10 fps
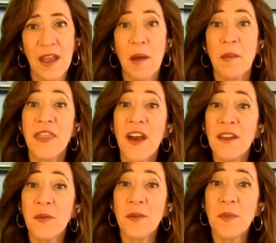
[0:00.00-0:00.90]
I thought so,
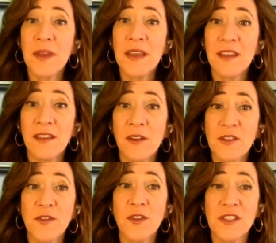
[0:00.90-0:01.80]
it would be
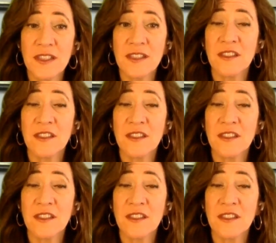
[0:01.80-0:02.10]
useful to